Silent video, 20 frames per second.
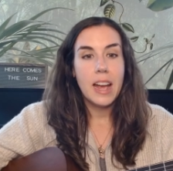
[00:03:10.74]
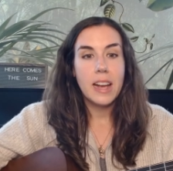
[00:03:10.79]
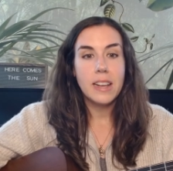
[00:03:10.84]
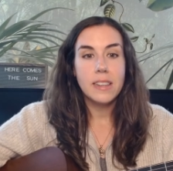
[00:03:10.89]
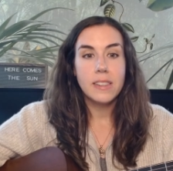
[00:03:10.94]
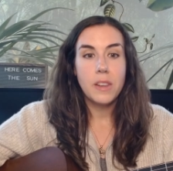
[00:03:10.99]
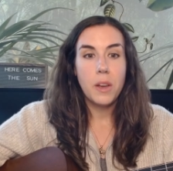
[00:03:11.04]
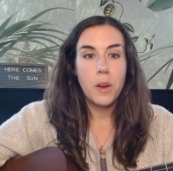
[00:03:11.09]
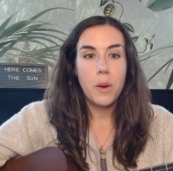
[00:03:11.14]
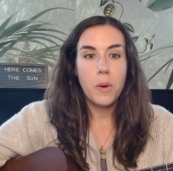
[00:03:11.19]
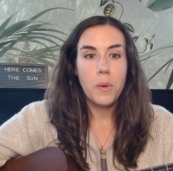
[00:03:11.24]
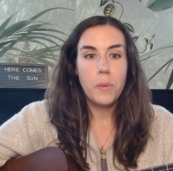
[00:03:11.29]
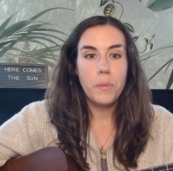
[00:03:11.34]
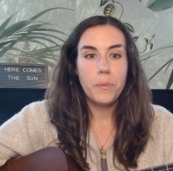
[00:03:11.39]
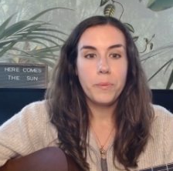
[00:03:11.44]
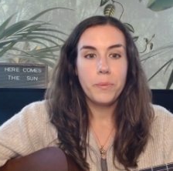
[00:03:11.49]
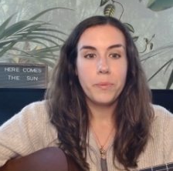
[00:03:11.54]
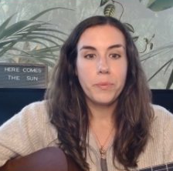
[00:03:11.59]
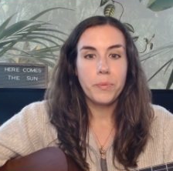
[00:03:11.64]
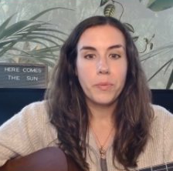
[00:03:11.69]

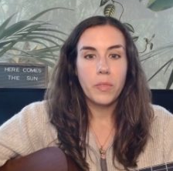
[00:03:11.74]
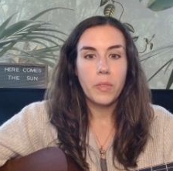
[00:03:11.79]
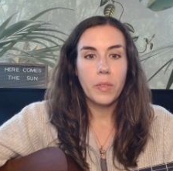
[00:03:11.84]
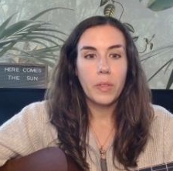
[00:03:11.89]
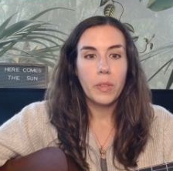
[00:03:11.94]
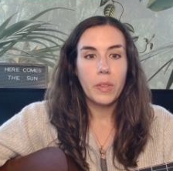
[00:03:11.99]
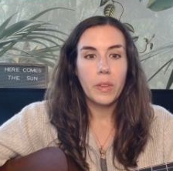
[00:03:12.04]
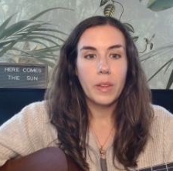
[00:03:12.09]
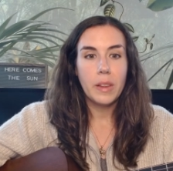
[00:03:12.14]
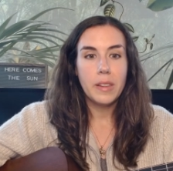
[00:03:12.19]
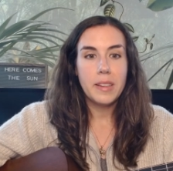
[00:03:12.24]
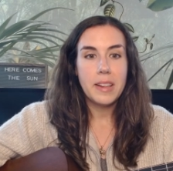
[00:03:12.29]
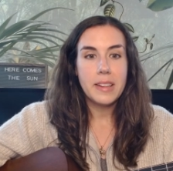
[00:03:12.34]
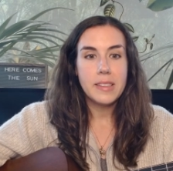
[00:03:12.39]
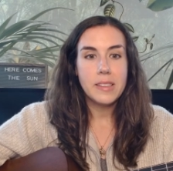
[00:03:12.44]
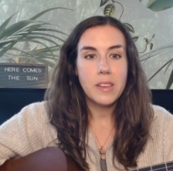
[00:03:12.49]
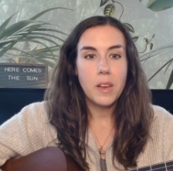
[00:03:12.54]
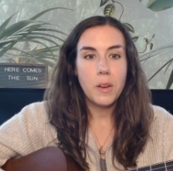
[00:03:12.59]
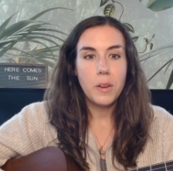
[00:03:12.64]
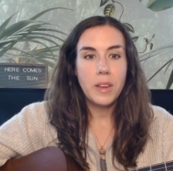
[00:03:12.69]
So
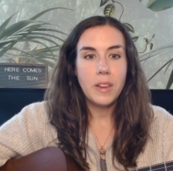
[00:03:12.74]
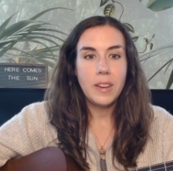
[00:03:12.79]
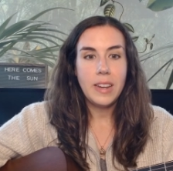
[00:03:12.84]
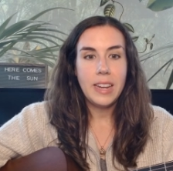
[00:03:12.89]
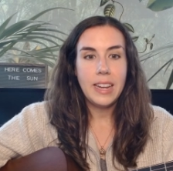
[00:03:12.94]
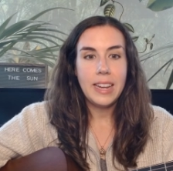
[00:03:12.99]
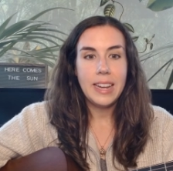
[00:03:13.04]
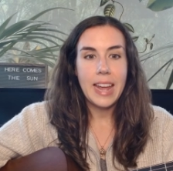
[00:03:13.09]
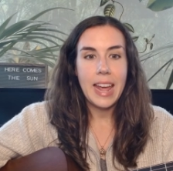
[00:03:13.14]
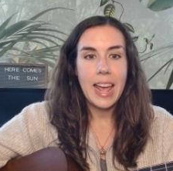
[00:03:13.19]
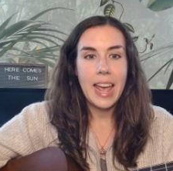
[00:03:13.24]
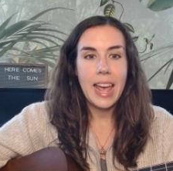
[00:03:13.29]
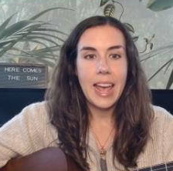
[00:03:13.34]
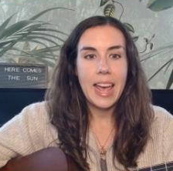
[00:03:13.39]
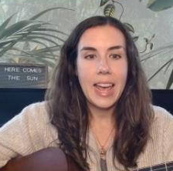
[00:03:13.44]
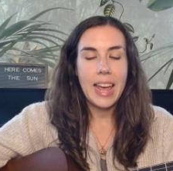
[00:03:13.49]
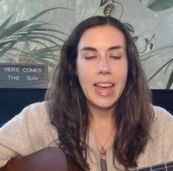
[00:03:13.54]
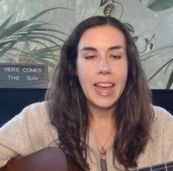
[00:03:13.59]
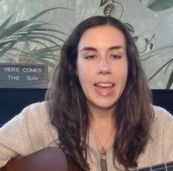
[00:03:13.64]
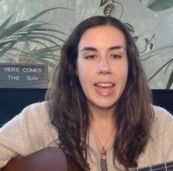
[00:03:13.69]
that's all you need.
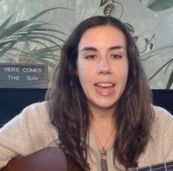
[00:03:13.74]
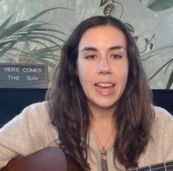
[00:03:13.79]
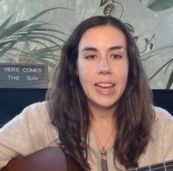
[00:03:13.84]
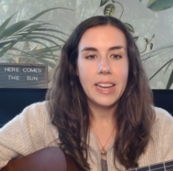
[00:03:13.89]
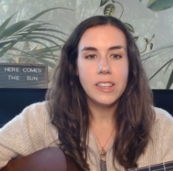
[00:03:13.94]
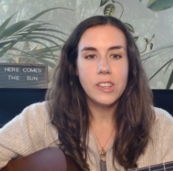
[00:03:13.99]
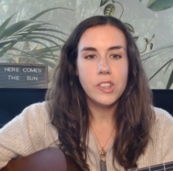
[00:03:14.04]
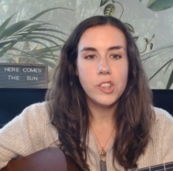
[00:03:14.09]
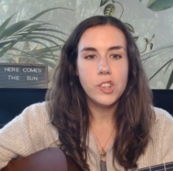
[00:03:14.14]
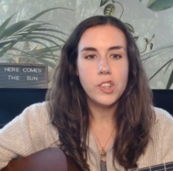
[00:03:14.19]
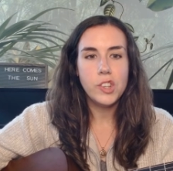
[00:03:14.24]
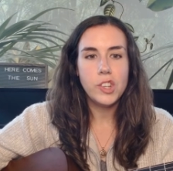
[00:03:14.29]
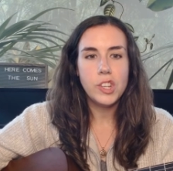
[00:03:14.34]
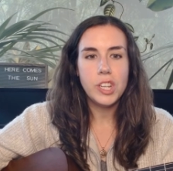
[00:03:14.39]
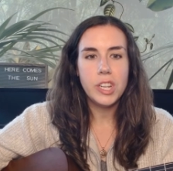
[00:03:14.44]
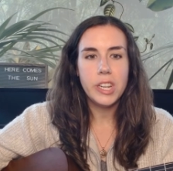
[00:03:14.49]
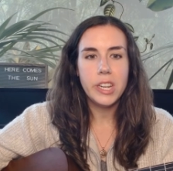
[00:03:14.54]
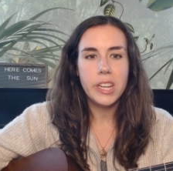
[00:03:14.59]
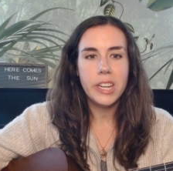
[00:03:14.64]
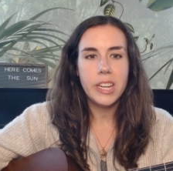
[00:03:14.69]
A,
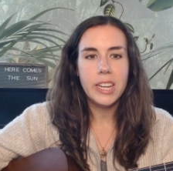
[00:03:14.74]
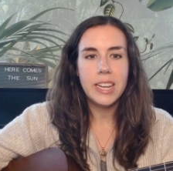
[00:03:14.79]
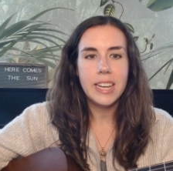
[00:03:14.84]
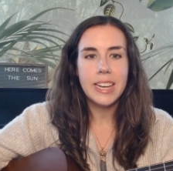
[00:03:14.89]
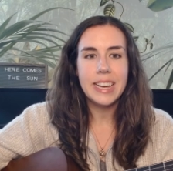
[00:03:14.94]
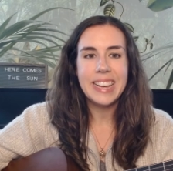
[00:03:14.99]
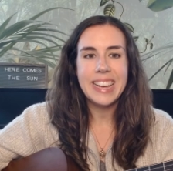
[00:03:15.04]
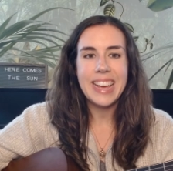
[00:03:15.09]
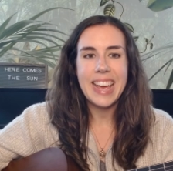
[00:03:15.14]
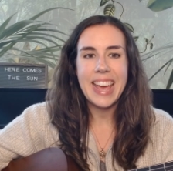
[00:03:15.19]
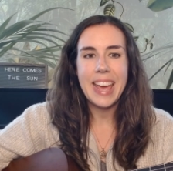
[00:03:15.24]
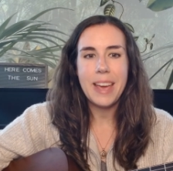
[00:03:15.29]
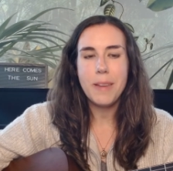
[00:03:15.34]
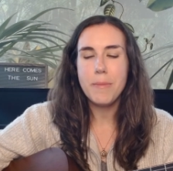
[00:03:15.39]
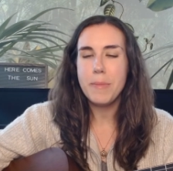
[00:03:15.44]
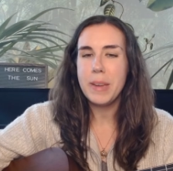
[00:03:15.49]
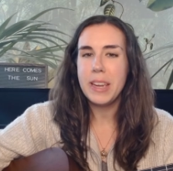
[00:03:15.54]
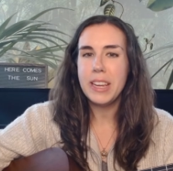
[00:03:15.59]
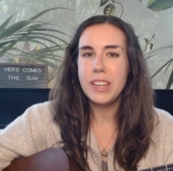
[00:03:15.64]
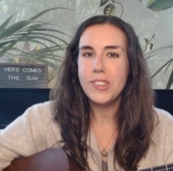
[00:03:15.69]
G, A
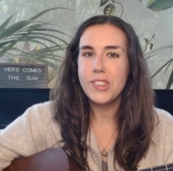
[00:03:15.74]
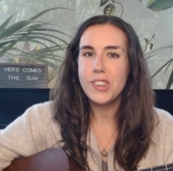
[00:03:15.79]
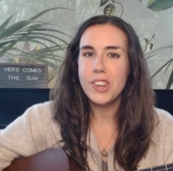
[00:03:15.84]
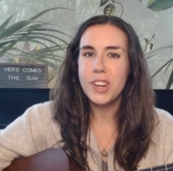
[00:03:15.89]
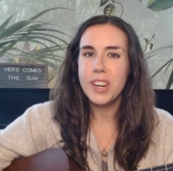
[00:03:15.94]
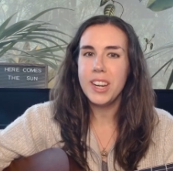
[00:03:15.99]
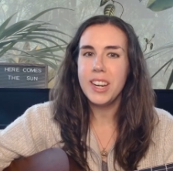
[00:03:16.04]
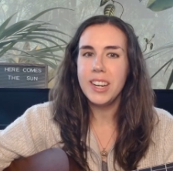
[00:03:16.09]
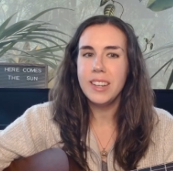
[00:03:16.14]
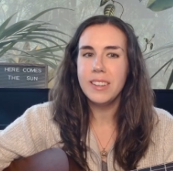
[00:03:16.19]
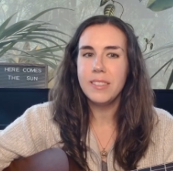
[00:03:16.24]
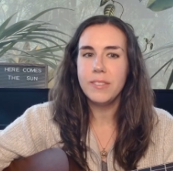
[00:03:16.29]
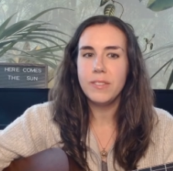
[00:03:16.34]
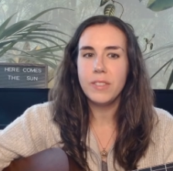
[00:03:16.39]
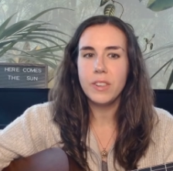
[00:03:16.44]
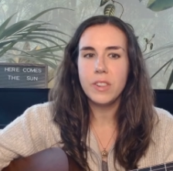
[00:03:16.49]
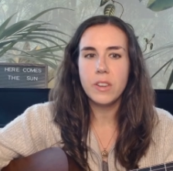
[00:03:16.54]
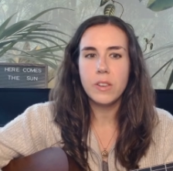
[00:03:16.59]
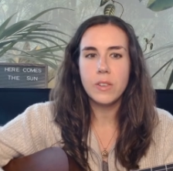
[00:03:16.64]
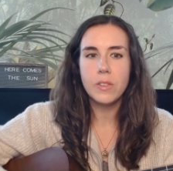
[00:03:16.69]
major. For
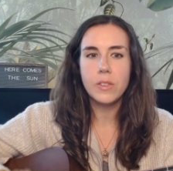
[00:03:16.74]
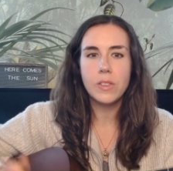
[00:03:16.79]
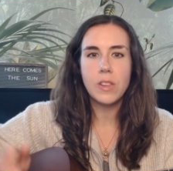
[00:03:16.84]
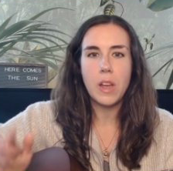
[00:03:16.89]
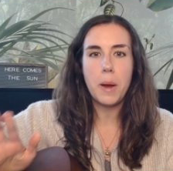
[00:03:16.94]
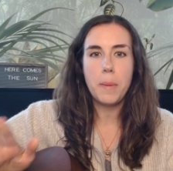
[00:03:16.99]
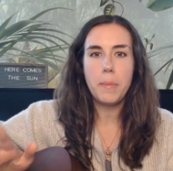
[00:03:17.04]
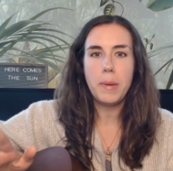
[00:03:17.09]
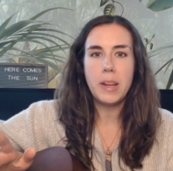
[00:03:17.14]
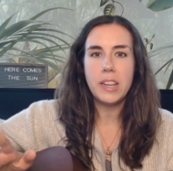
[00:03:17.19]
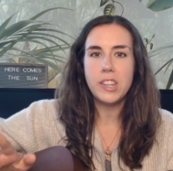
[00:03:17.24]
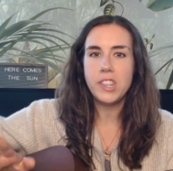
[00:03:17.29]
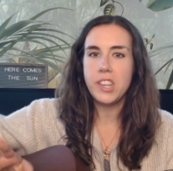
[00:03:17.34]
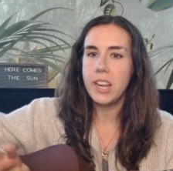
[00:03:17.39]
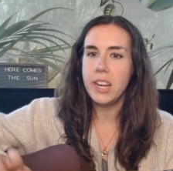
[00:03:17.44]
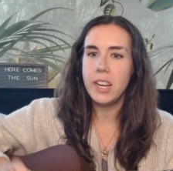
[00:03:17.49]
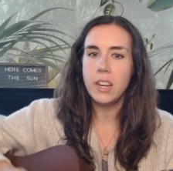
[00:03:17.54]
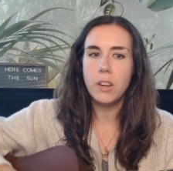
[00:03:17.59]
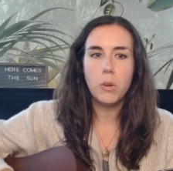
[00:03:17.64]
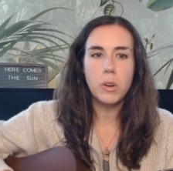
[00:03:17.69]
those
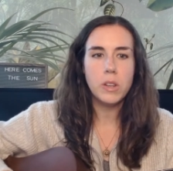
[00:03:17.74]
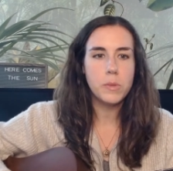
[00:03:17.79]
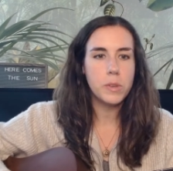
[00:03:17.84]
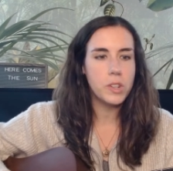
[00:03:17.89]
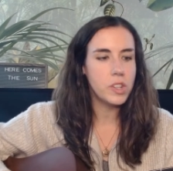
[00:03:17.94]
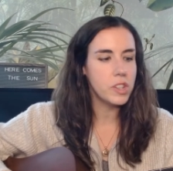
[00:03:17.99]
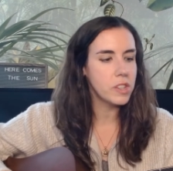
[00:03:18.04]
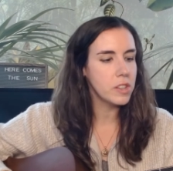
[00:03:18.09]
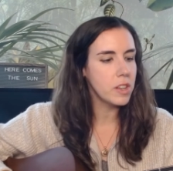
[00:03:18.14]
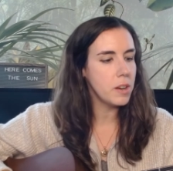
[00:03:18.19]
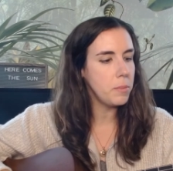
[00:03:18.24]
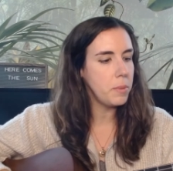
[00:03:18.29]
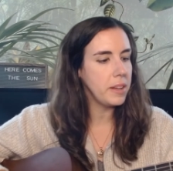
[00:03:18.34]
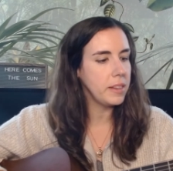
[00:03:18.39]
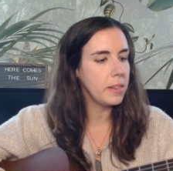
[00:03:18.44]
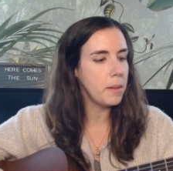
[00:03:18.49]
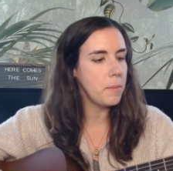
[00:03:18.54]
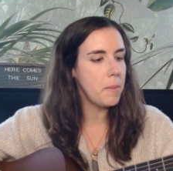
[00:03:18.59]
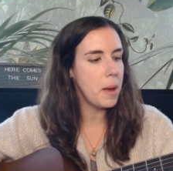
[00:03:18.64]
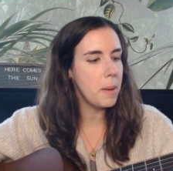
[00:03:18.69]
arpeggiated chords, we're just going to break
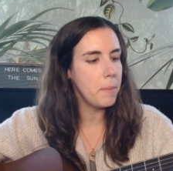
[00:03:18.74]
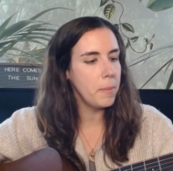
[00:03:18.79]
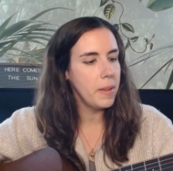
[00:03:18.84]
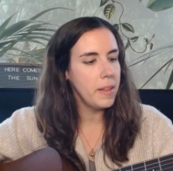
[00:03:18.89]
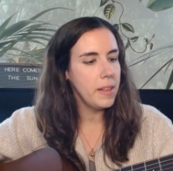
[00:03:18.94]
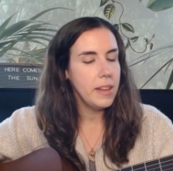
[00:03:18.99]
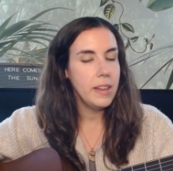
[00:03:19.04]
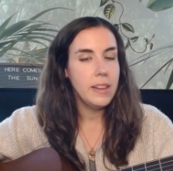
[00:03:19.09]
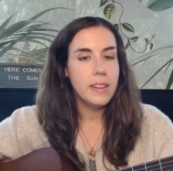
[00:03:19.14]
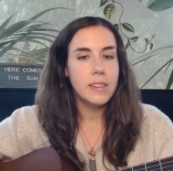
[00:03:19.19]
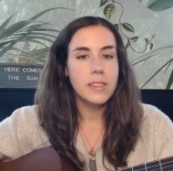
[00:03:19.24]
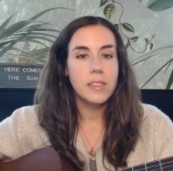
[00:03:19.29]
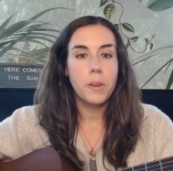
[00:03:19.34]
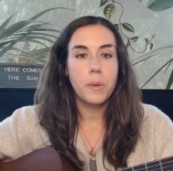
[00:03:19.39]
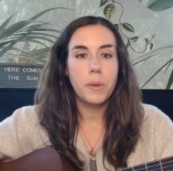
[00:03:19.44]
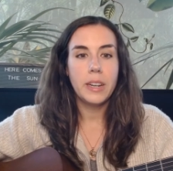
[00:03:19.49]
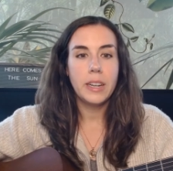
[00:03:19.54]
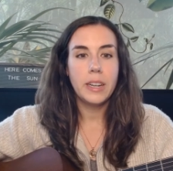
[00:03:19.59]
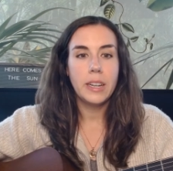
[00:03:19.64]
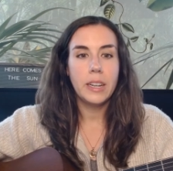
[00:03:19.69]
them up. So
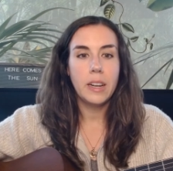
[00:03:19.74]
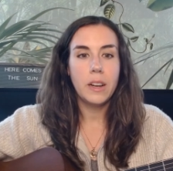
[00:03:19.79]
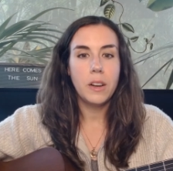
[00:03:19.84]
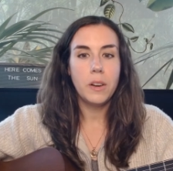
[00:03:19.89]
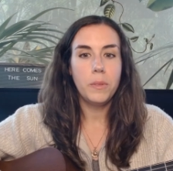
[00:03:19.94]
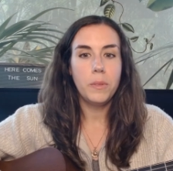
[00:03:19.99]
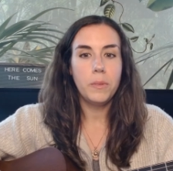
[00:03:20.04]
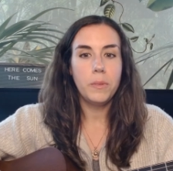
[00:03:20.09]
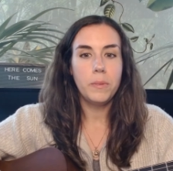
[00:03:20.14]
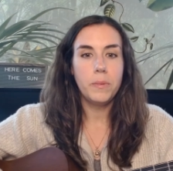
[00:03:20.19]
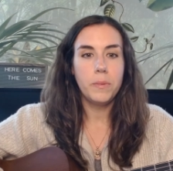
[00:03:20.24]
we're going to go.